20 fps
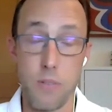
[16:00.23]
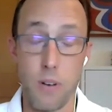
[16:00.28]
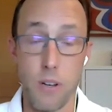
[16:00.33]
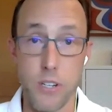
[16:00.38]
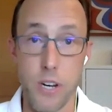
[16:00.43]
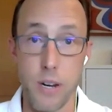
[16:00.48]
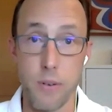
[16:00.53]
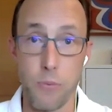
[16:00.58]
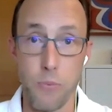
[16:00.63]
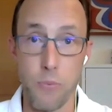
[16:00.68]
of
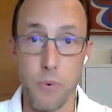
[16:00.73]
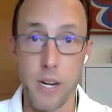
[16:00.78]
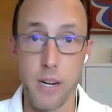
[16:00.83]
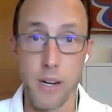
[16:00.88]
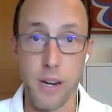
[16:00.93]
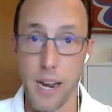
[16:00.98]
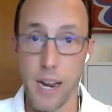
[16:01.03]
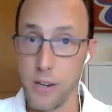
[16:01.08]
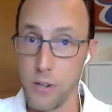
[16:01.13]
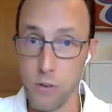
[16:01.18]
all, Jeff,
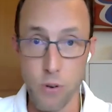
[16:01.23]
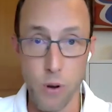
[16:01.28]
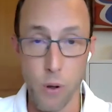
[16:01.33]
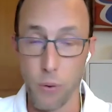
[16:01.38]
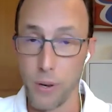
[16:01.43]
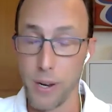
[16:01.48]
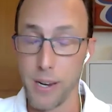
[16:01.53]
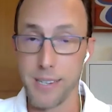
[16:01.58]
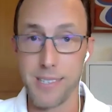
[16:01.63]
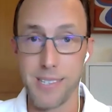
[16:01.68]
and you
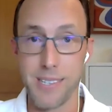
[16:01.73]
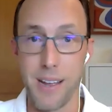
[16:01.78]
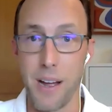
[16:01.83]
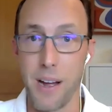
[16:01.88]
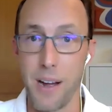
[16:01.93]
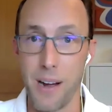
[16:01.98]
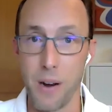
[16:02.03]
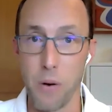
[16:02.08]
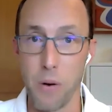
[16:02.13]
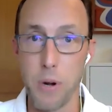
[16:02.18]
know this,
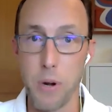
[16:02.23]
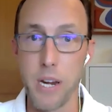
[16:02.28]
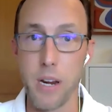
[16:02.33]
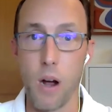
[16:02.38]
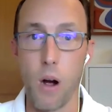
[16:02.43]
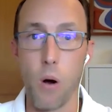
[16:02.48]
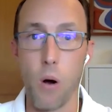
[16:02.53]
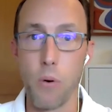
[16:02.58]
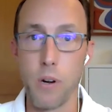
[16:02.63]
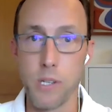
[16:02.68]
we
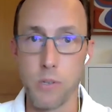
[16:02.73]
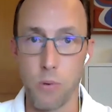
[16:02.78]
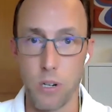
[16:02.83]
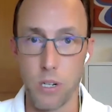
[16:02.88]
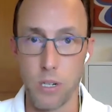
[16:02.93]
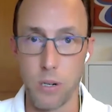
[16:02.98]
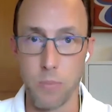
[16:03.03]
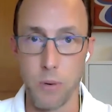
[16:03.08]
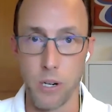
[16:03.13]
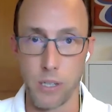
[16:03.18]
always
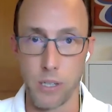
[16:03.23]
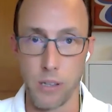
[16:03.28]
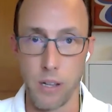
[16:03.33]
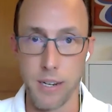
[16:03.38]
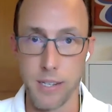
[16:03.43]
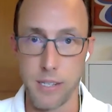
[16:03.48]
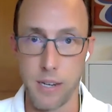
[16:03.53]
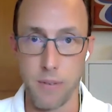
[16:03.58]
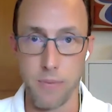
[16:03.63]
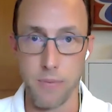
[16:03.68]
welcome our
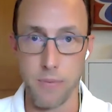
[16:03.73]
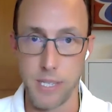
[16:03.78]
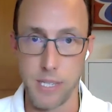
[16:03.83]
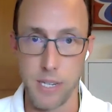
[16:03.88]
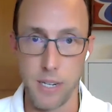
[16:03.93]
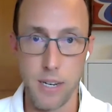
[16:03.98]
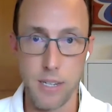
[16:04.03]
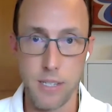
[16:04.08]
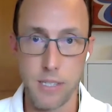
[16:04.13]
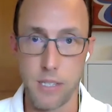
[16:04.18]
clients to come
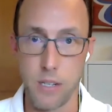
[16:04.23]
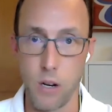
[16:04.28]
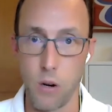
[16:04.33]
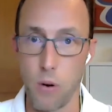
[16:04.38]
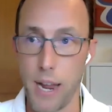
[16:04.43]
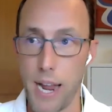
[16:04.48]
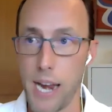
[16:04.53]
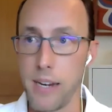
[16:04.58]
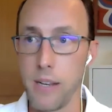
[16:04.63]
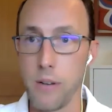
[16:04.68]
visit us.
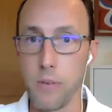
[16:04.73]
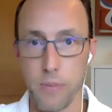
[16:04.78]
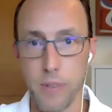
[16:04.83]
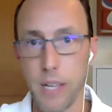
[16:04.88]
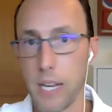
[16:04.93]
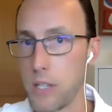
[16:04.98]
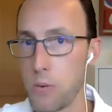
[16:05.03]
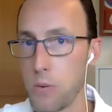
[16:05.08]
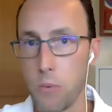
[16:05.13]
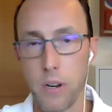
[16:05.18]
So
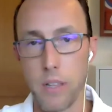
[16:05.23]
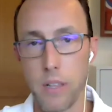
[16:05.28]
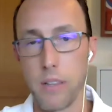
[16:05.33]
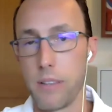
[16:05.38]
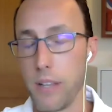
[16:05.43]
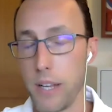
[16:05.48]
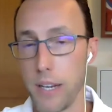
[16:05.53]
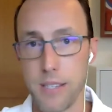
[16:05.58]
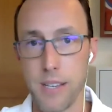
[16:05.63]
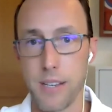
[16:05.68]
that's one of the
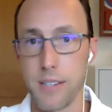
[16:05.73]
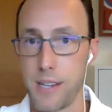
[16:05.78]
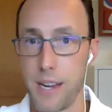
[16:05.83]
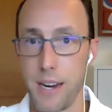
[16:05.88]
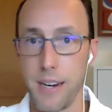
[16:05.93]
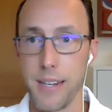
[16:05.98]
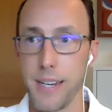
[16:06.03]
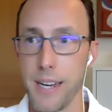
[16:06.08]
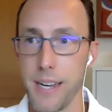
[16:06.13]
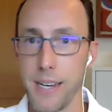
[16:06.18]
things that's
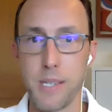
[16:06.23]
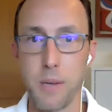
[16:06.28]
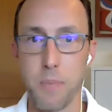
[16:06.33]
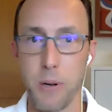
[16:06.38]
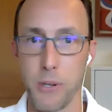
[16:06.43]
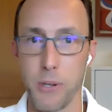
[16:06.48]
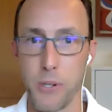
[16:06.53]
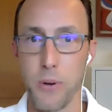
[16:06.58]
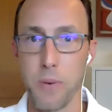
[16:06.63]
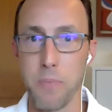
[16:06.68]
kind of nice
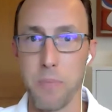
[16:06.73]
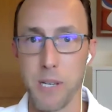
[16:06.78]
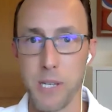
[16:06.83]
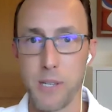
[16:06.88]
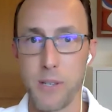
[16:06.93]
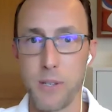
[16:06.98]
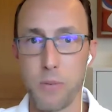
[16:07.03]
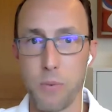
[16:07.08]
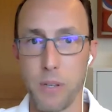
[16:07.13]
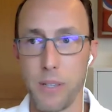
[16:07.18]
about doing
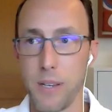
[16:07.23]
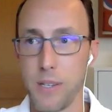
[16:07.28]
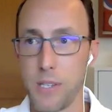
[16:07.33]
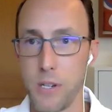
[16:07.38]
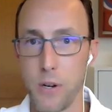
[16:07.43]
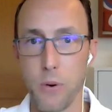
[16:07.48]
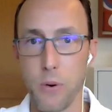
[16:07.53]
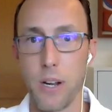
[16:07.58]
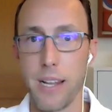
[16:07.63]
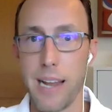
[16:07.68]
business with
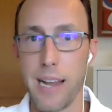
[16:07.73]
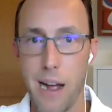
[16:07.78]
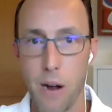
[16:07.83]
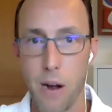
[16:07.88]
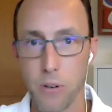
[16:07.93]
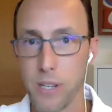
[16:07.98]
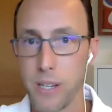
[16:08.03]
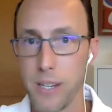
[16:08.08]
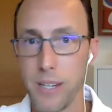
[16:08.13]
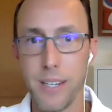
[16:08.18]
us. You're
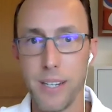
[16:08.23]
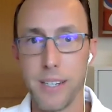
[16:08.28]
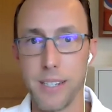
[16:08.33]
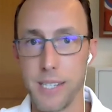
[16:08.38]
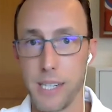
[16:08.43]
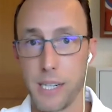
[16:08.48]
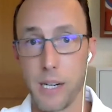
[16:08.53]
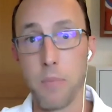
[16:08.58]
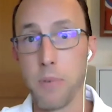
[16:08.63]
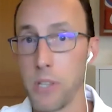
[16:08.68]
allowed
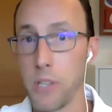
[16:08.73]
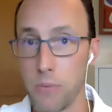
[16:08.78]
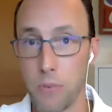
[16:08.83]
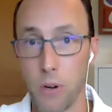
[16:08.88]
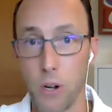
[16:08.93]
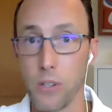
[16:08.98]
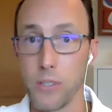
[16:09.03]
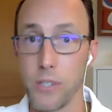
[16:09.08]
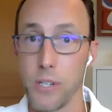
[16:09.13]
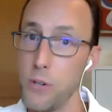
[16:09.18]
to come to the
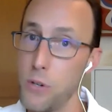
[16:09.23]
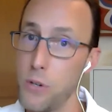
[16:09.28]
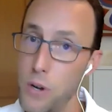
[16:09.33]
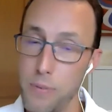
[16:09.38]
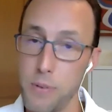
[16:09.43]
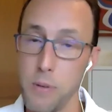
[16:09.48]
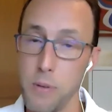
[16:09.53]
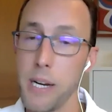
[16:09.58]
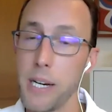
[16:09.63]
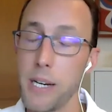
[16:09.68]
vault. You do
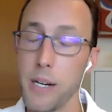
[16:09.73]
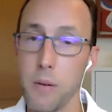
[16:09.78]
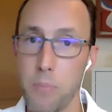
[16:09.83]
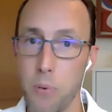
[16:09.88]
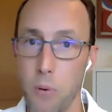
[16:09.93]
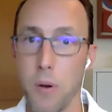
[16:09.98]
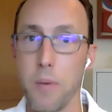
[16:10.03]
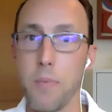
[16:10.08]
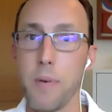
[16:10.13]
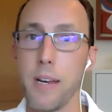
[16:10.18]
have to make an
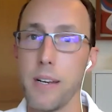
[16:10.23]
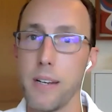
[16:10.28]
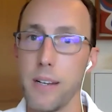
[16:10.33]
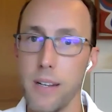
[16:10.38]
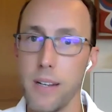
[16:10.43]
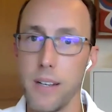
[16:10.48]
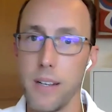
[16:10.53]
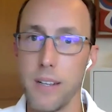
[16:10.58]
appointment.